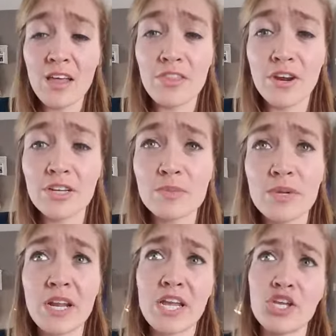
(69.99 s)
there has
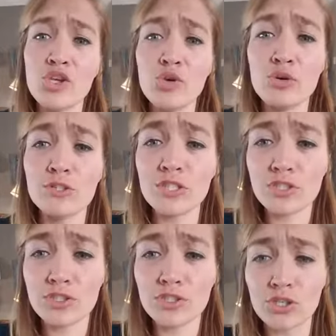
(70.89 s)
been a huge
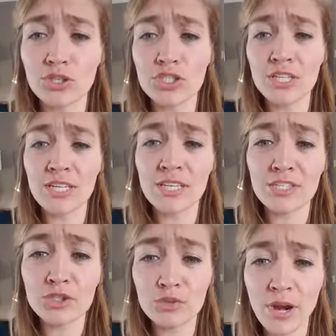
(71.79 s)
surge in the
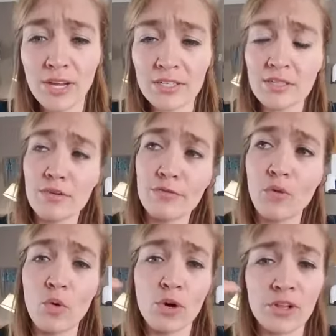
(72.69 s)
trend
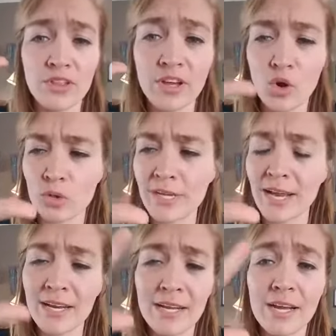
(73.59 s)
for the
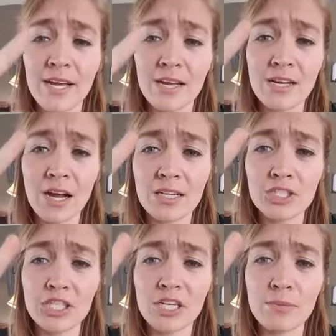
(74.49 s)
organic,
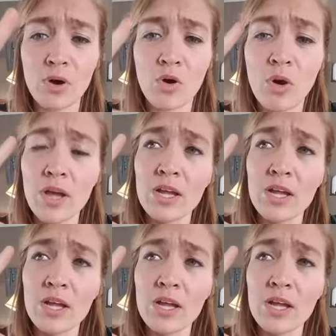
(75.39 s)
non-GMO,